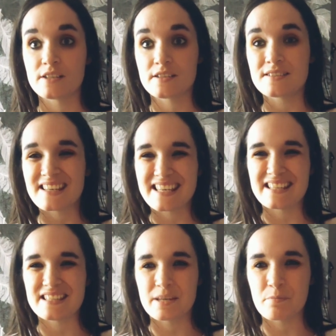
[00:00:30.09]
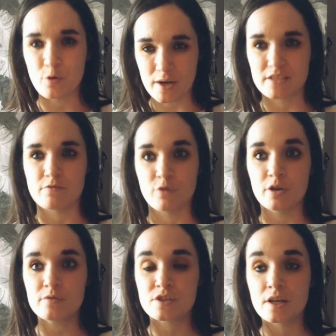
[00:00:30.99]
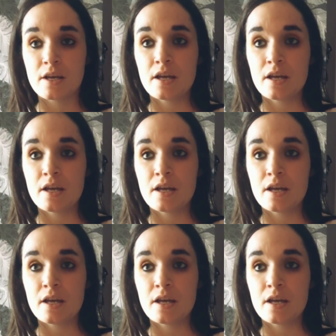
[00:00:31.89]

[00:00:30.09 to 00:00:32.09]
licence is the progressive route,